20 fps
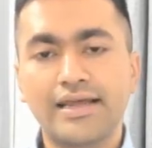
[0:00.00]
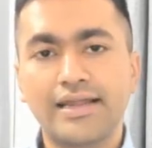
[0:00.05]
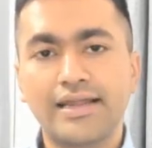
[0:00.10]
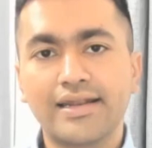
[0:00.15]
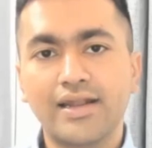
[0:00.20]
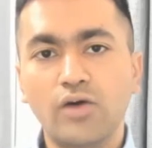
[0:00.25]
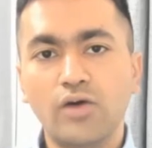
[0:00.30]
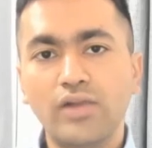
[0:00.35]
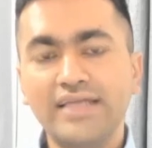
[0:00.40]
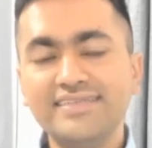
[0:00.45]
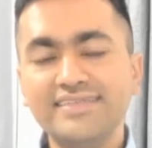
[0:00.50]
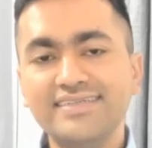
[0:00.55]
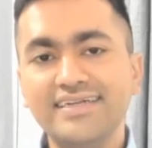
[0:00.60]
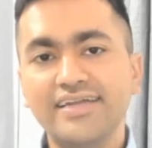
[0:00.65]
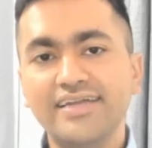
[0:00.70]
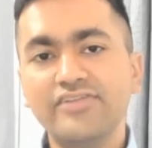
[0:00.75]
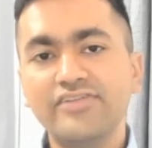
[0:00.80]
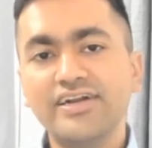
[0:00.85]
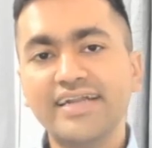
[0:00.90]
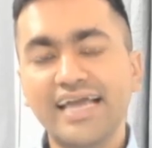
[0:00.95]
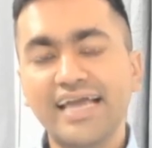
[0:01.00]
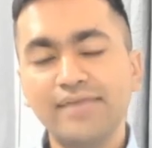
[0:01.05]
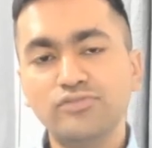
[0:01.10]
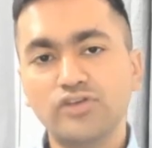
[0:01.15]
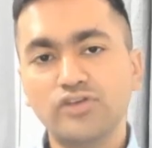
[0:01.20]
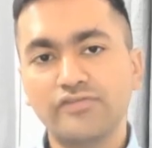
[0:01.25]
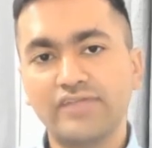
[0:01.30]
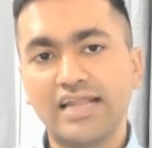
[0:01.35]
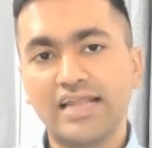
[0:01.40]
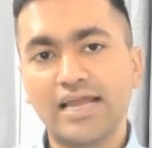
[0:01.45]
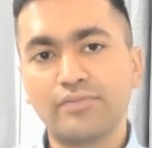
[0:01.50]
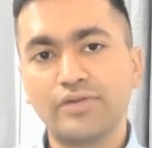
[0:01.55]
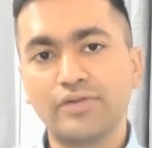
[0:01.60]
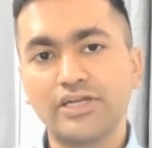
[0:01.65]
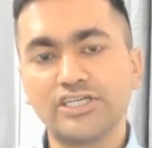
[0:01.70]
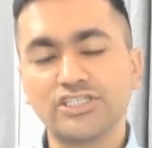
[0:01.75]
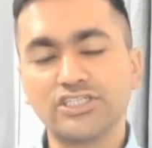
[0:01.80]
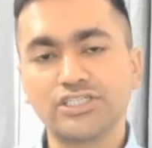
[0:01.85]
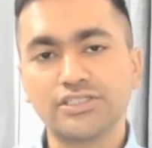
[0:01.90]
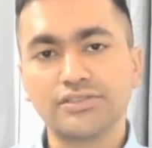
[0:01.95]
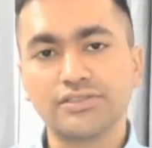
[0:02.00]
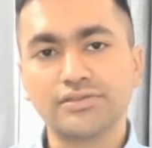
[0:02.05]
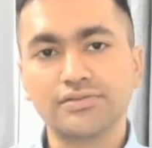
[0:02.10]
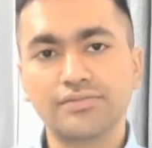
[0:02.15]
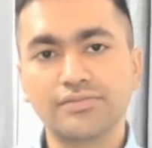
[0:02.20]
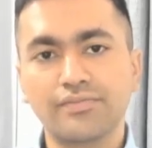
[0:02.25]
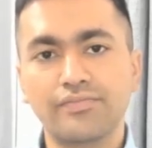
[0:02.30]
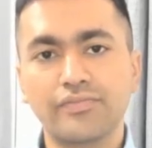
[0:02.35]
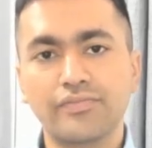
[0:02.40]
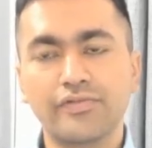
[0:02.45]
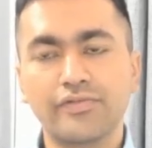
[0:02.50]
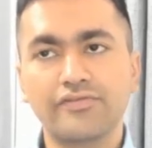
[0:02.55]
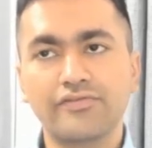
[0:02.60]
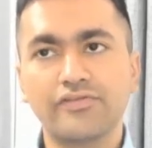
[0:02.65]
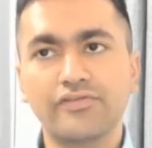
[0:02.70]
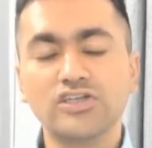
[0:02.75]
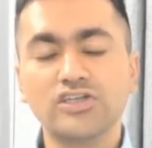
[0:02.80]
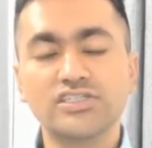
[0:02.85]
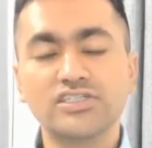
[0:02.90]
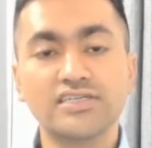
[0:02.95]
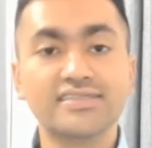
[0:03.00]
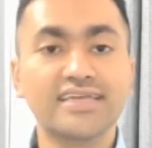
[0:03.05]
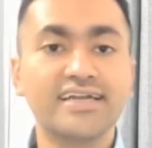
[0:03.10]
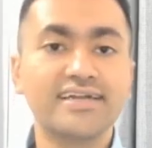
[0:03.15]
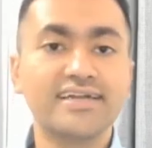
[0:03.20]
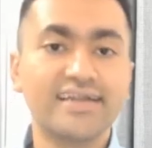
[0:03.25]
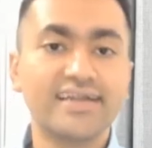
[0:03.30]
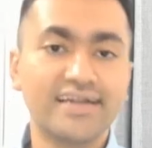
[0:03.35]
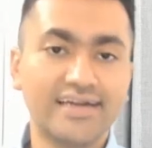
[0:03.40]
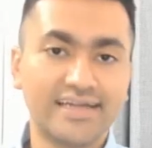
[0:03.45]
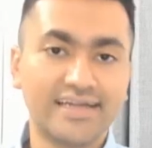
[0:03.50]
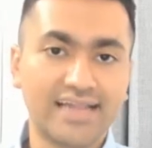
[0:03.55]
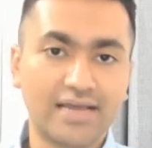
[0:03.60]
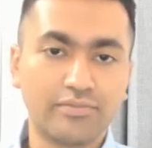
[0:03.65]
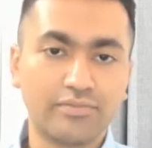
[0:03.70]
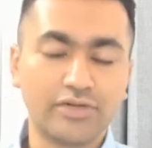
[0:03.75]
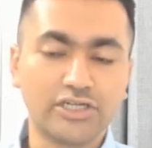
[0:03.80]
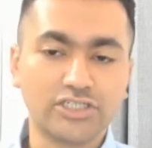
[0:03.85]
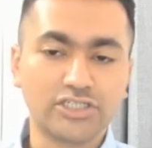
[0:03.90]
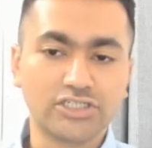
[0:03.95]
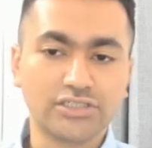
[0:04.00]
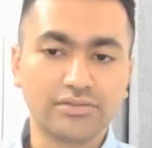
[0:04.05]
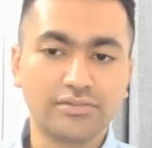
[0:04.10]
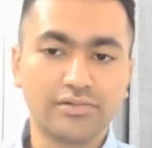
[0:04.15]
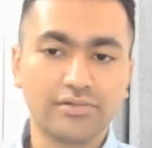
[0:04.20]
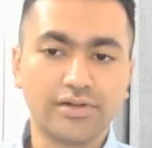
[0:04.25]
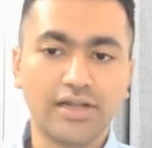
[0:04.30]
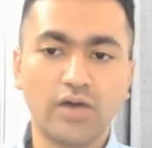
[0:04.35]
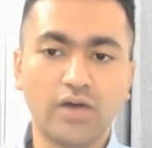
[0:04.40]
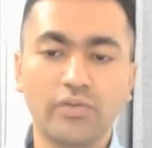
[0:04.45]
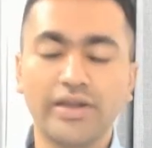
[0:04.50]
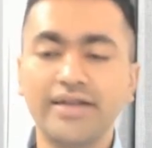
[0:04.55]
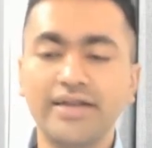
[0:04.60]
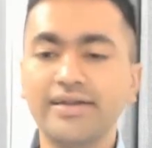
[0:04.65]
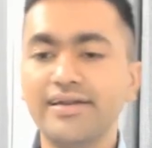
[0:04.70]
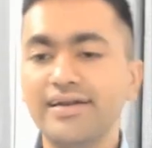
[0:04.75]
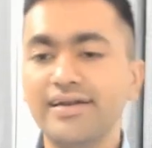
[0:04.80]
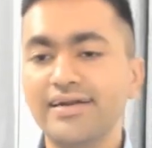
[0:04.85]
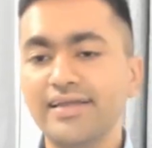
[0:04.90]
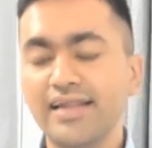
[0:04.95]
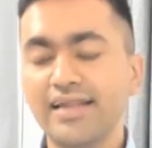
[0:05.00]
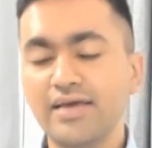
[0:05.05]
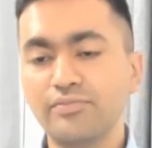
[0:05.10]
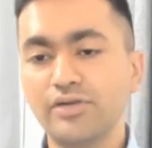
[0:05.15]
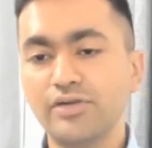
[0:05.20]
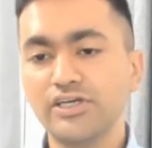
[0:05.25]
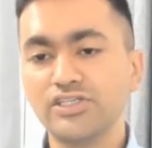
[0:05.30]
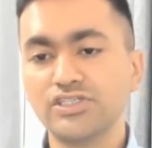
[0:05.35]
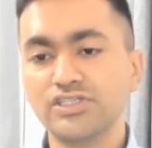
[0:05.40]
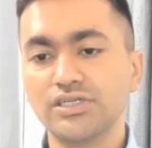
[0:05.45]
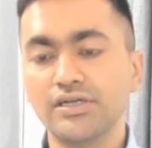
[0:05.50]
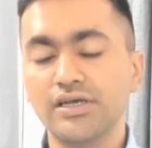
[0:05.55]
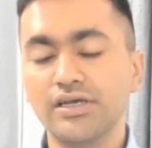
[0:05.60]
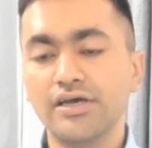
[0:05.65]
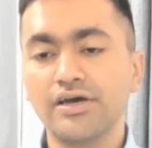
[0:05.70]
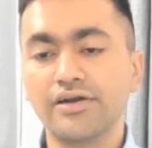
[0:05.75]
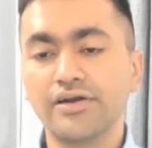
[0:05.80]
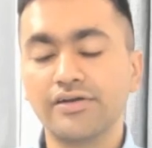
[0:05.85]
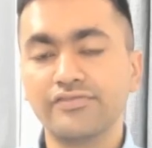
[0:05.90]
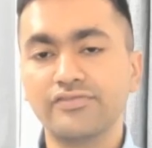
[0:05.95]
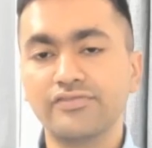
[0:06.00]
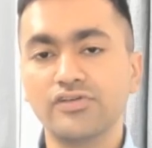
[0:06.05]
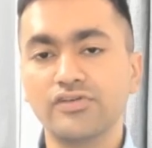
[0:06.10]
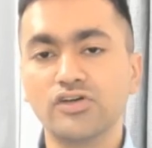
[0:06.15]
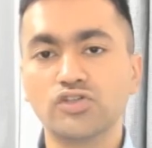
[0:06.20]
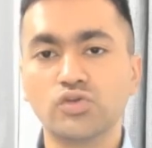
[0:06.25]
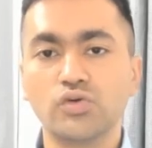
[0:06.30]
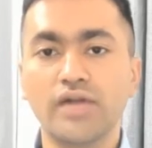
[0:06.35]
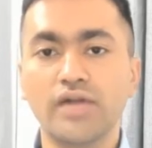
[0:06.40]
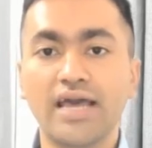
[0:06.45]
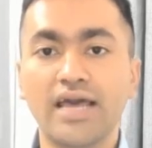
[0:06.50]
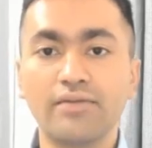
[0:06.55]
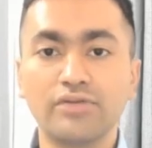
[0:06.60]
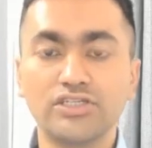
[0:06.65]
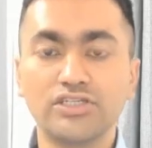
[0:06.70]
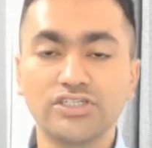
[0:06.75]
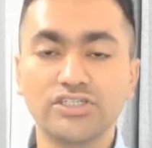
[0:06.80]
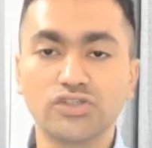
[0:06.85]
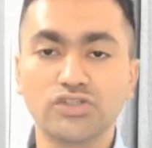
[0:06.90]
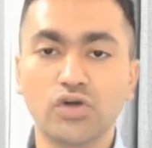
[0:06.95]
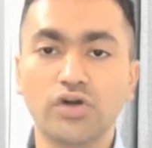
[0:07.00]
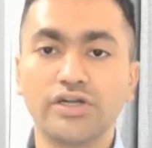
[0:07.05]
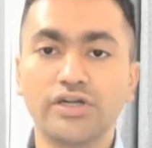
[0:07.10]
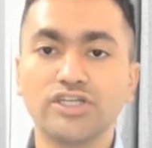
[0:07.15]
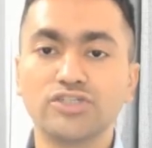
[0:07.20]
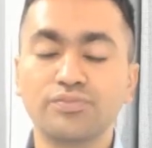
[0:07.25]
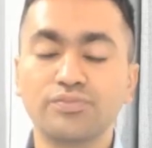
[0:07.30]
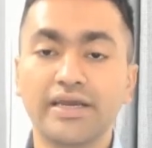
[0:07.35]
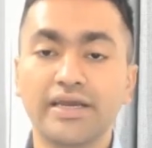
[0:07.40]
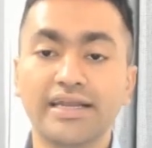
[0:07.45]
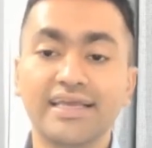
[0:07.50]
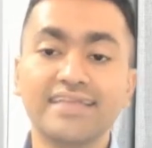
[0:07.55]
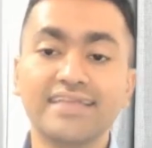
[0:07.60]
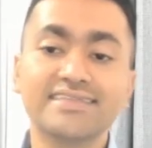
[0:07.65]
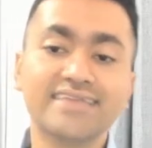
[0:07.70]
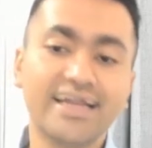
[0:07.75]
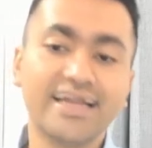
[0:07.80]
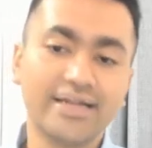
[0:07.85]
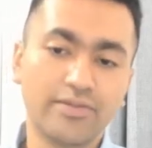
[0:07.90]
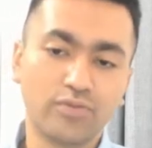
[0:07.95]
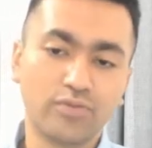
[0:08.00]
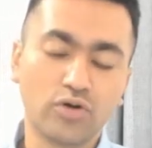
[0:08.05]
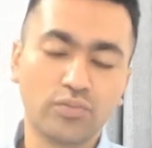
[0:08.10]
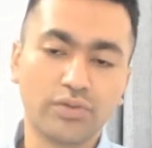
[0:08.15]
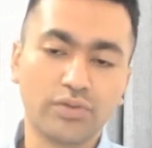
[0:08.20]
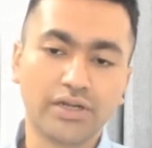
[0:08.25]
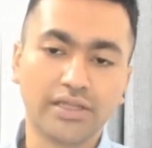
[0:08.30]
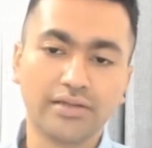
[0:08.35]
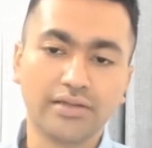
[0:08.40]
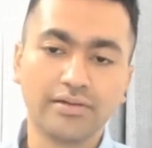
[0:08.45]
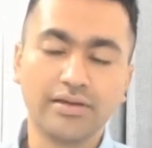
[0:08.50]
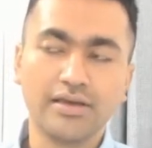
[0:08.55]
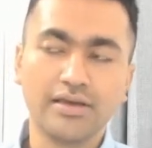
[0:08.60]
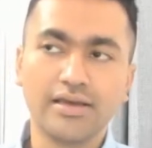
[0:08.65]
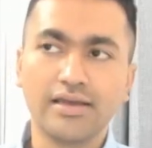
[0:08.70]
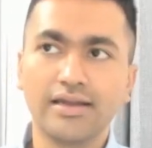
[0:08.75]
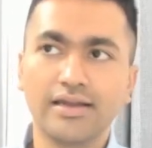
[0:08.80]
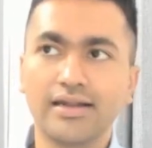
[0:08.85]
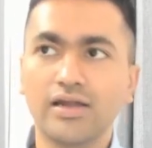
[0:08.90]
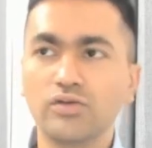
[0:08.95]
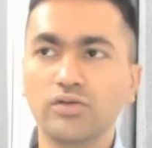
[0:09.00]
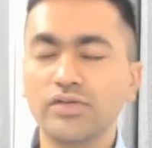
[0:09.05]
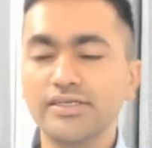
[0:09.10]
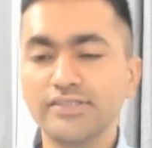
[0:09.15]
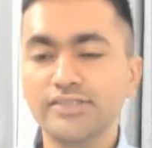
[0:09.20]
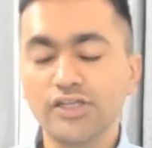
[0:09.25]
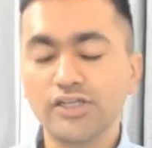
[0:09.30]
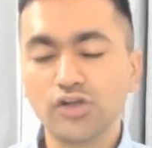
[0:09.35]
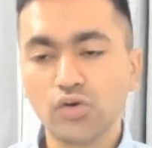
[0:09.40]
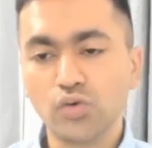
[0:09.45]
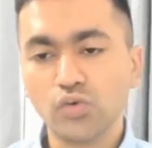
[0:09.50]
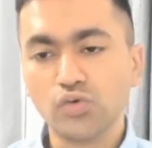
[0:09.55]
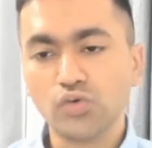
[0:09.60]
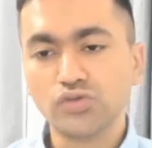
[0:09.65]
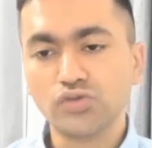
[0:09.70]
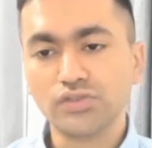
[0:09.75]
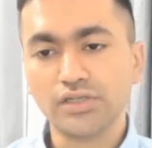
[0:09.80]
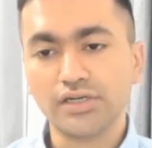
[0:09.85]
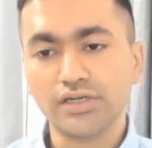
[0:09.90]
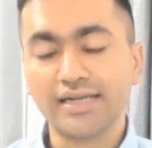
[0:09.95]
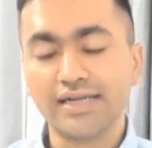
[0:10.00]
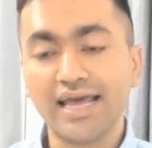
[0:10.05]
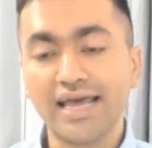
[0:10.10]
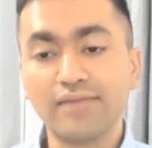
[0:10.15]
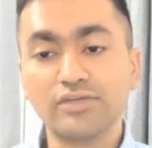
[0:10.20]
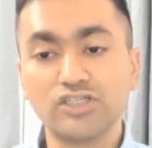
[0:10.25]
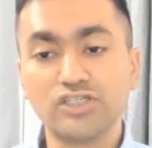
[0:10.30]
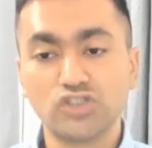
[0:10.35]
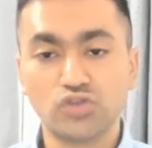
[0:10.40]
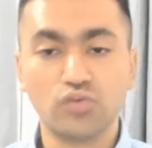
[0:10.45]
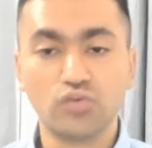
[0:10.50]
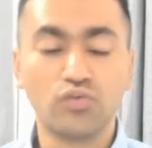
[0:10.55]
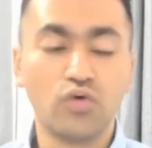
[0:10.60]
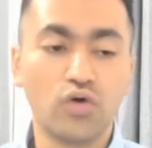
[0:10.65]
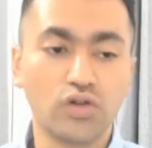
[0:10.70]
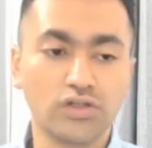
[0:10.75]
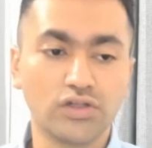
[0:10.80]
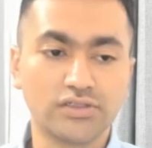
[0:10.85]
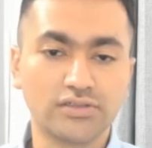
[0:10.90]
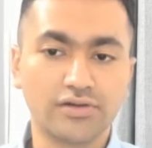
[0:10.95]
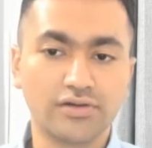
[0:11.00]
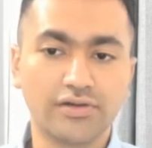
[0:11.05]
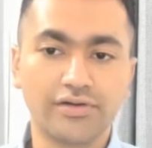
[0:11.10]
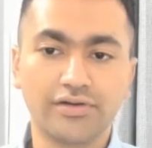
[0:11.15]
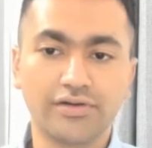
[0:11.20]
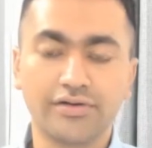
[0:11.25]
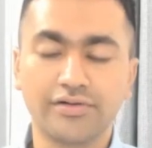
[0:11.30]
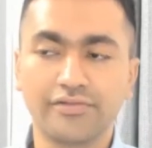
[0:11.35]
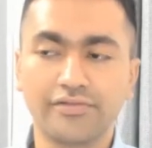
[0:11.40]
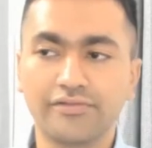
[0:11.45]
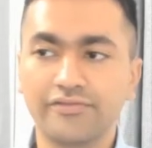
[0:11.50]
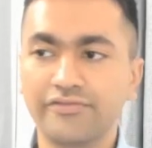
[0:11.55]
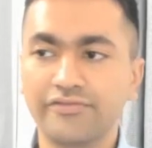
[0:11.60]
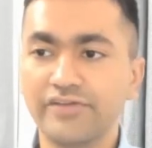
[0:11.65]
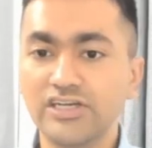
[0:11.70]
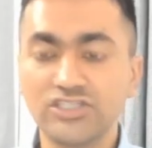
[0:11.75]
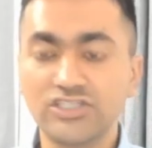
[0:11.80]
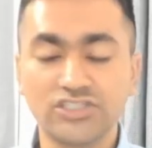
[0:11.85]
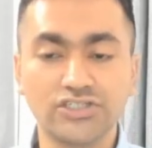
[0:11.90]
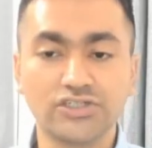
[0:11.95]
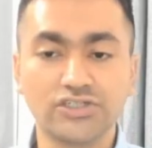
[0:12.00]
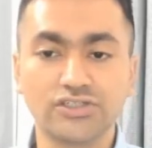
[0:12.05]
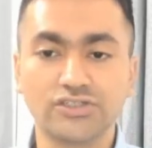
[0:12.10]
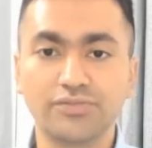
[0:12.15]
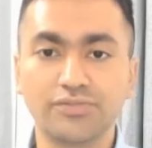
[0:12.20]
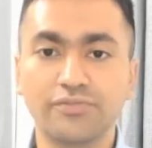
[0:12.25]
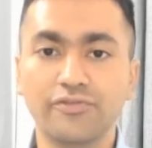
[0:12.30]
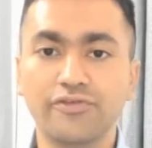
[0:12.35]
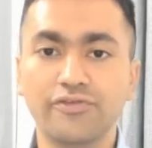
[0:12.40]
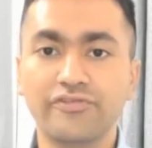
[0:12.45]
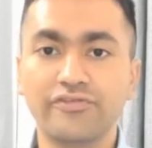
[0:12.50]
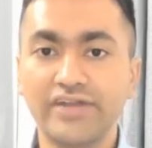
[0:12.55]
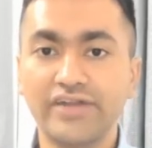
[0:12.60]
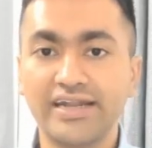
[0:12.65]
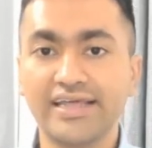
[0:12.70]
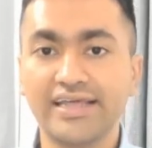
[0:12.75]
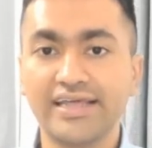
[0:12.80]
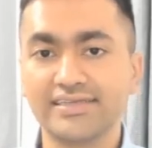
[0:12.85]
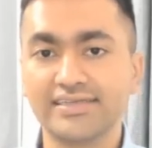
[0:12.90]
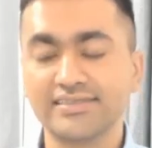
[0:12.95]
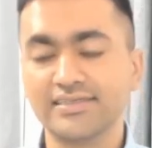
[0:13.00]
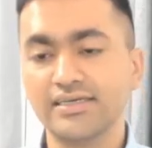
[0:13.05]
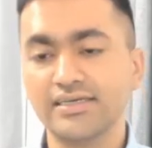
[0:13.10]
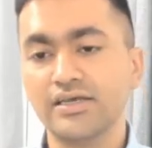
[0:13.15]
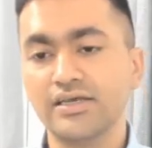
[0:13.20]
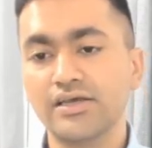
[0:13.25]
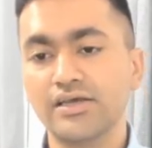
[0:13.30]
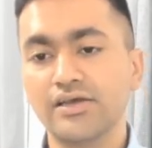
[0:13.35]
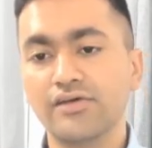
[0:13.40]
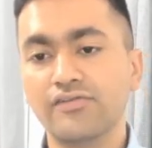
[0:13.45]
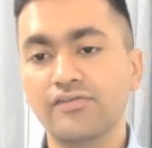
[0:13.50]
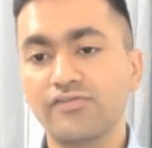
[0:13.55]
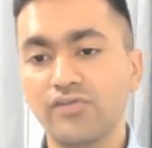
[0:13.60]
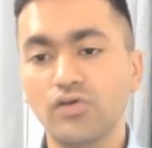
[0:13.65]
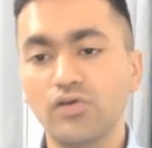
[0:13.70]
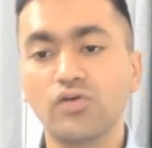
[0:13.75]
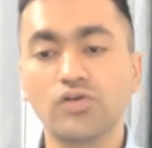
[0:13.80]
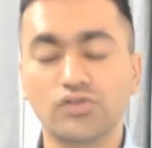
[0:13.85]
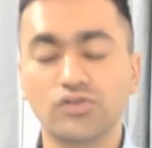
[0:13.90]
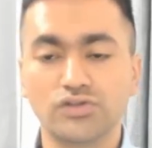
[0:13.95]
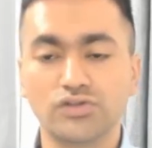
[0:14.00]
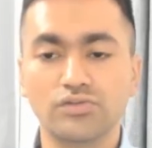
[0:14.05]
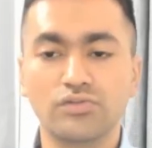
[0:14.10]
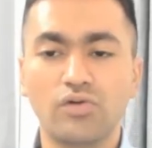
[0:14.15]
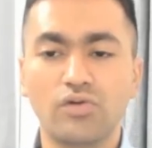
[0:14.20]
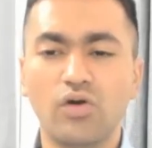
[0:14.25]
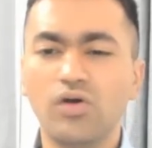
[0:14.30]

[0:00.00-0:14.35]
Now let's see different types of dilapidation. First is internal dilapidation. Now internal dilapidation refers to damages or despair inside the property. Now this includes damages to walls, fixtures, fittings, floors.